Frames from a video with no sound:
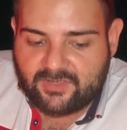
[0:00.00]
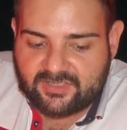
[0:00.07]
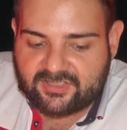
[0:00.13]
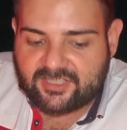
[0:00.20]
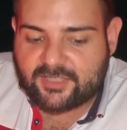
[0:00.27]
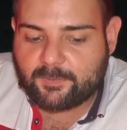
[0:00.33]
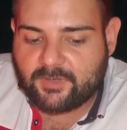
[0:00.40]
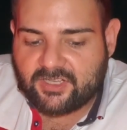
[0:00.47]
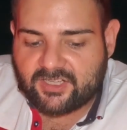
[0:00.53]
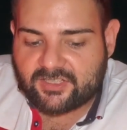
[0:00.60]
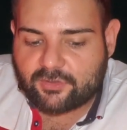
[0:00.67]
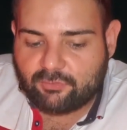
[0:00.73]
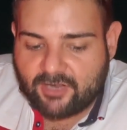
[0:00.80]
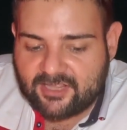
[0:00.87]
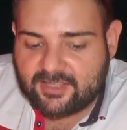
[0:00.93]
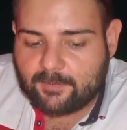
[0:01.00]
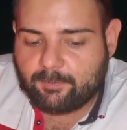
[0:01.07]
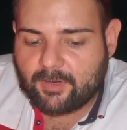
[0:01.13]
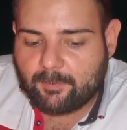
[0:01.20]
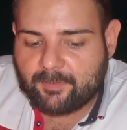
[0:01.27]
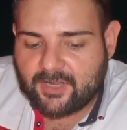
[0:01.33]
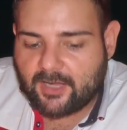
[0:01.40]
This is because 20
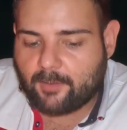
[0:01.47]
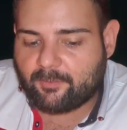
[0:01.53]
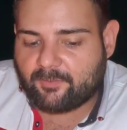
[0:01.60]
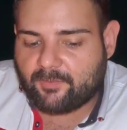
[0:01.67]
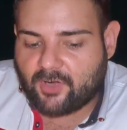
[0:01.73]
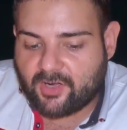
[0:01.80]
ppm